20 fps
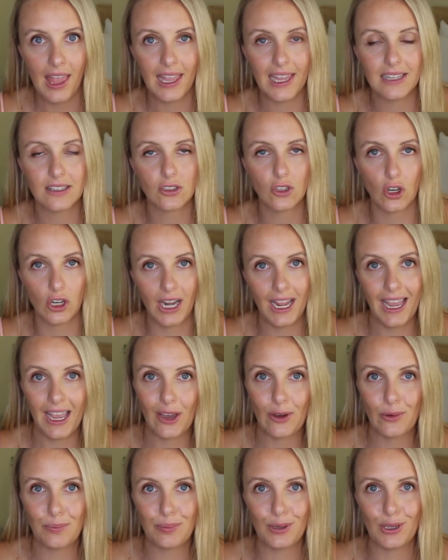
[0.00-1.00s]
it's going to
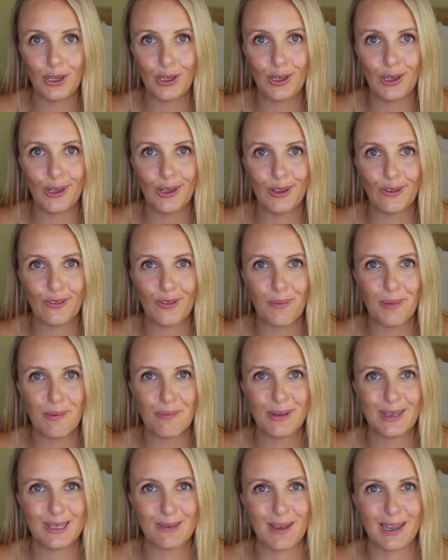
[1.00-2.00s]
help you from the
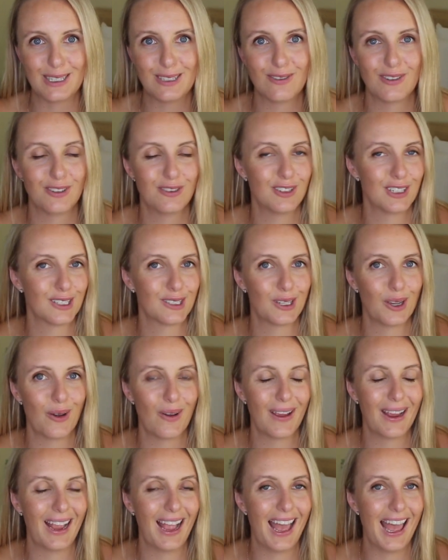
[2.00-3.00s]
perspective of just
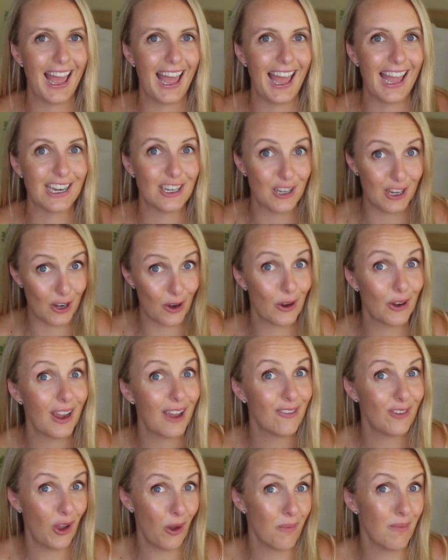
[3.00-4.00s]
going, I know
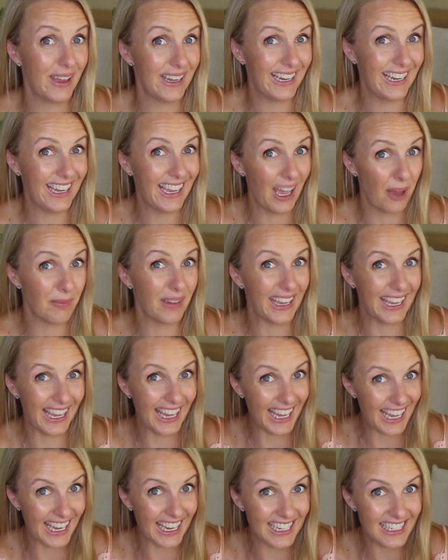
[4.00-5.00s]
I've got money coming
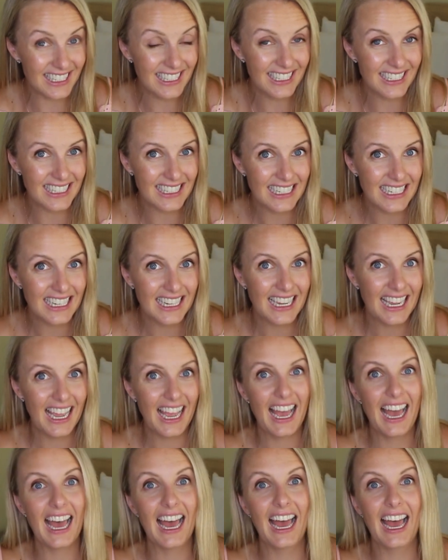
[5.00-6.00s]
in,
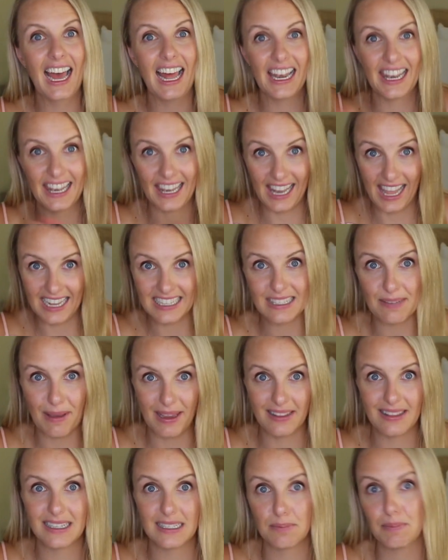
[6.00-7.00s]
let's
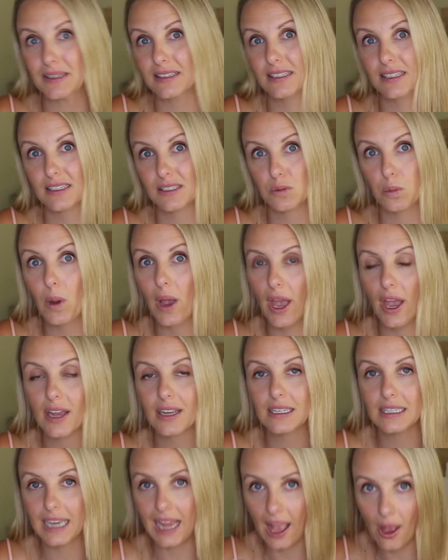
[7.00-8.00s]
make this business work.
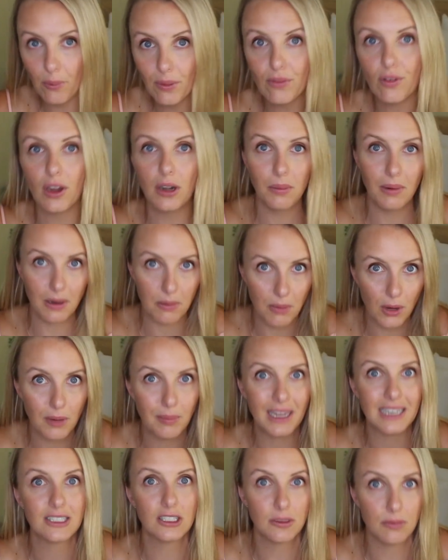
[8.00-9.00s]
Now we've got a bit of
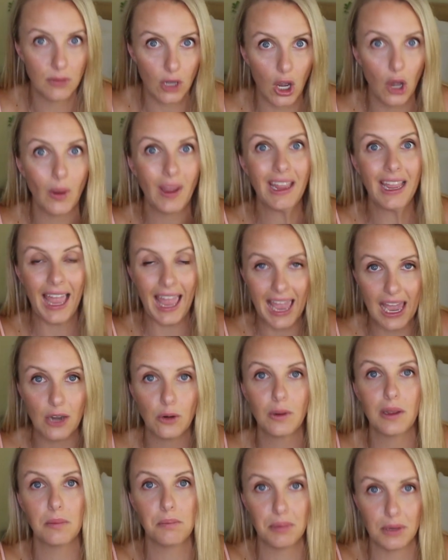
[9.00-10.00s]
momentum going, how
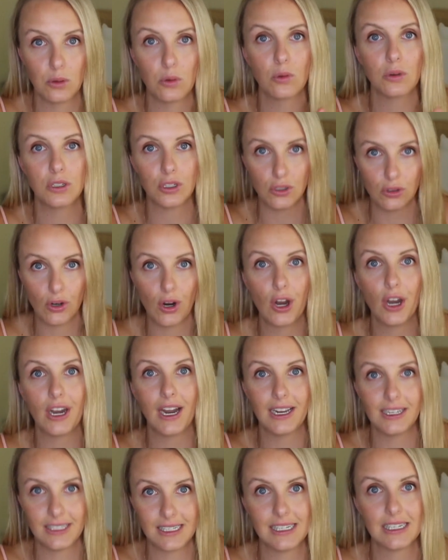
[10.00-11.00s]
do we build and grow
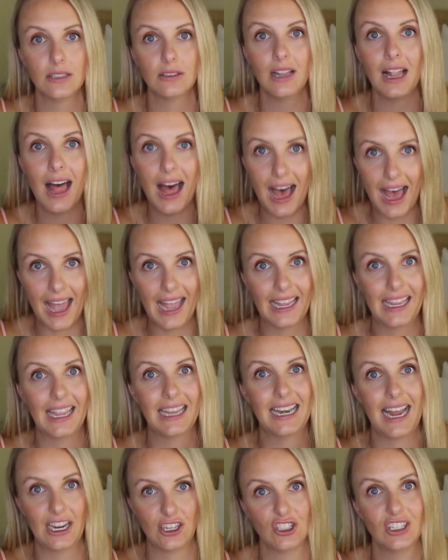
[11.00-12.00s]
until I
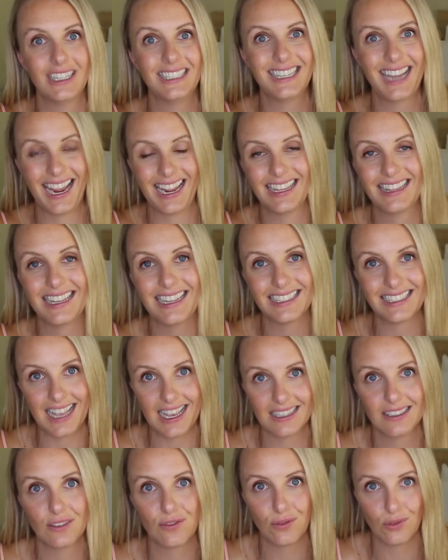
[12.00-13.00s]
can actually take this
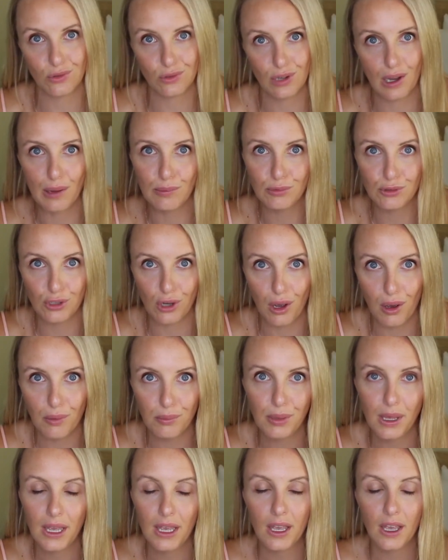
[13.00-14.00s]
as a full-time
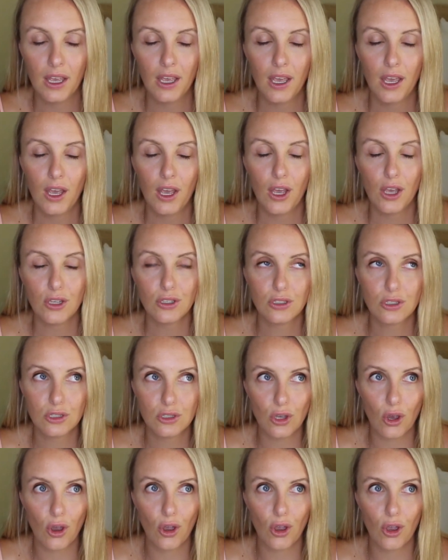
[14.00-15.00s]
job?
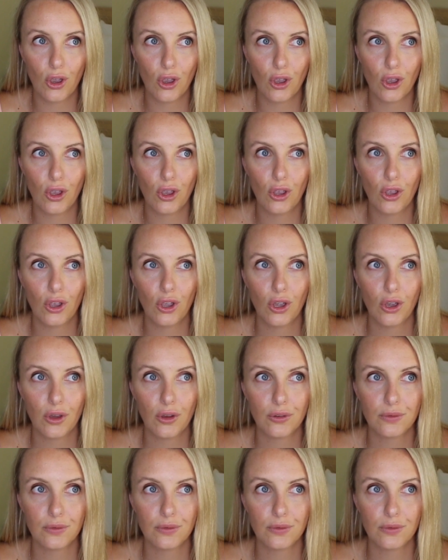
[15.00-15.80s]
So